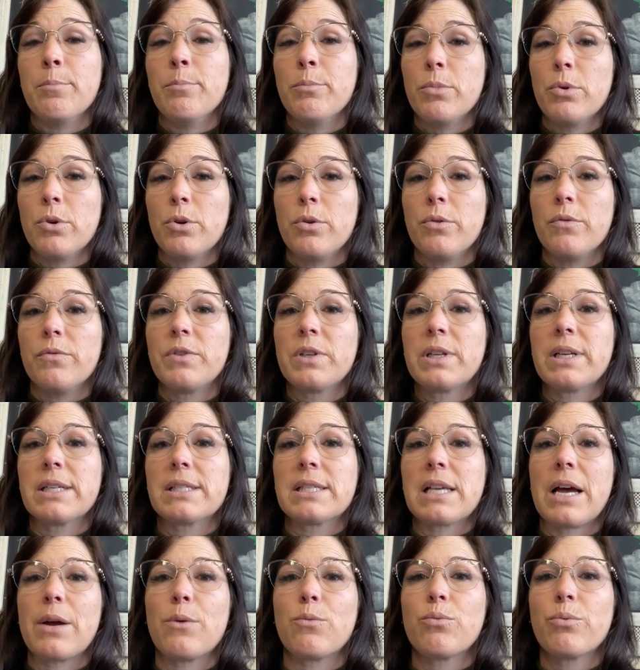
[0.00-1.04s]
moved because
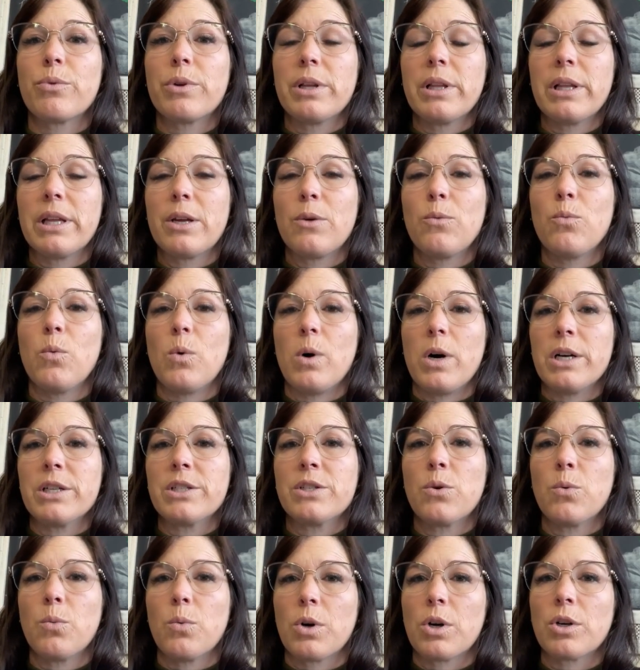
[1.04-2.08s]
I really want
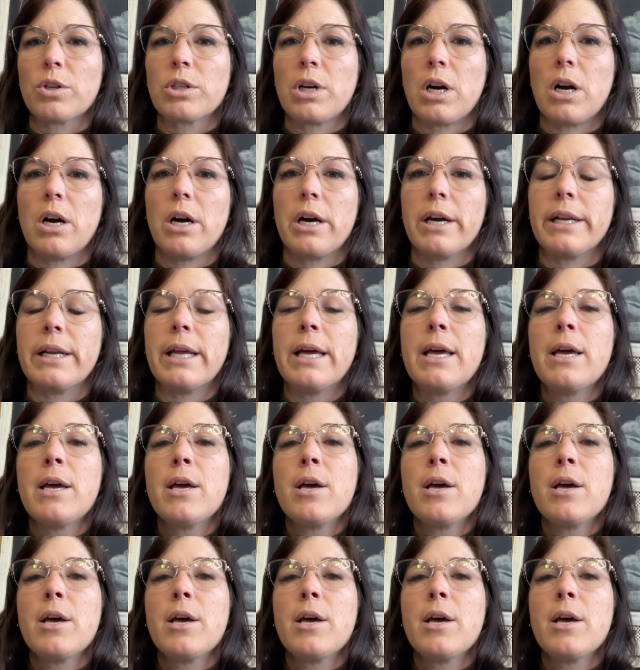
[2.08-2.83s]
to work on